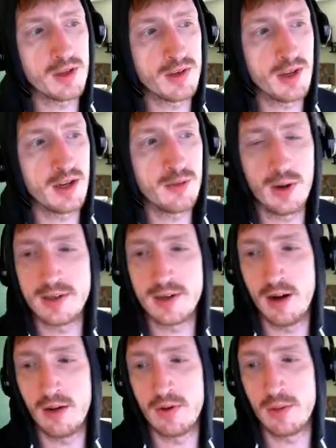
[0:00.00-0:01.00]

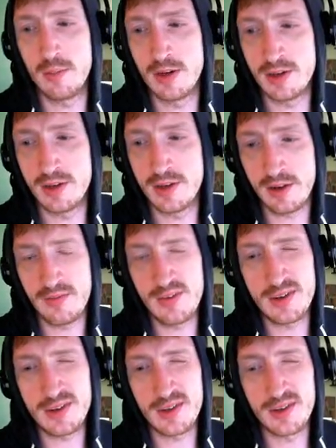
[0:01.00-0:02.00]
exaggeration of it, but it like
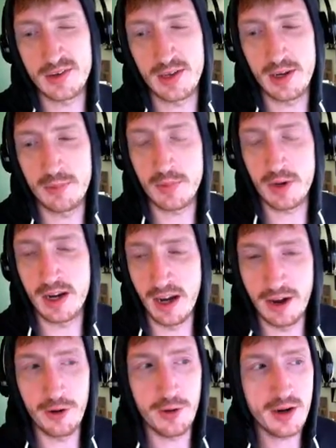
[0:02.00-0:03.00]
fits in the same kind of
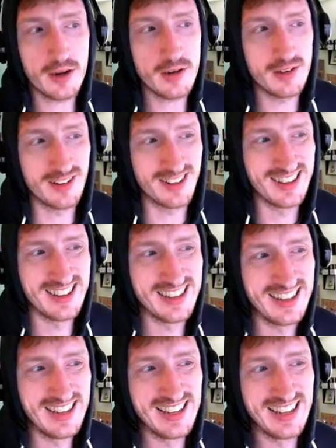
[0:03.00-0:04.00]
area.
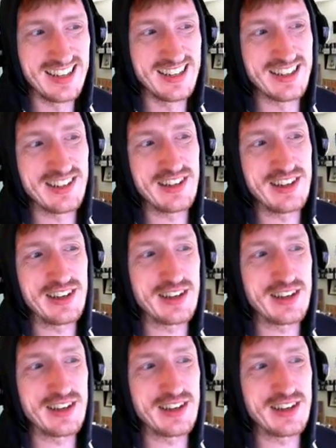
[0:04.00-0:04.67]
Just